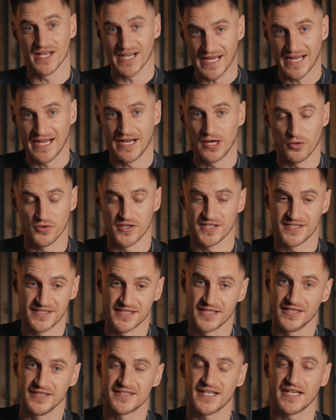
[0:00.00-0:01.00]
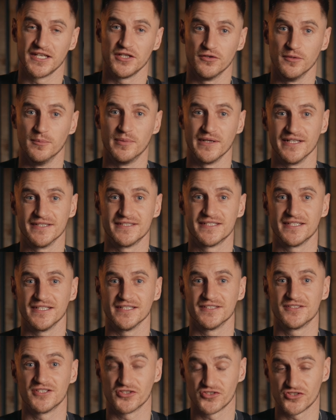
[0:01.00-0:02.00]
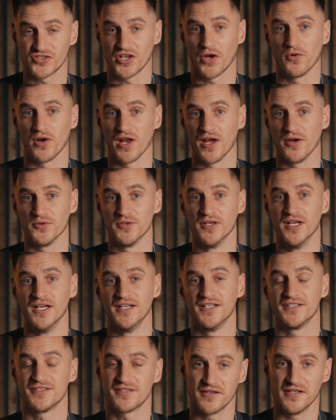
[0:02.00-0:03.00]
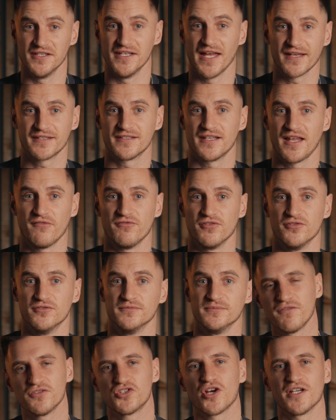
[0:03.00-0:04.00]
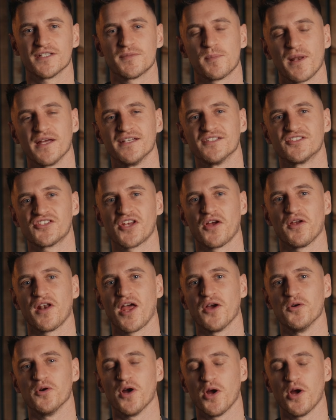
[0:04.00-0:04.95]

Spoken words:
how this is gonna take your ability to solo to the next level. Have you ever tried to play a solo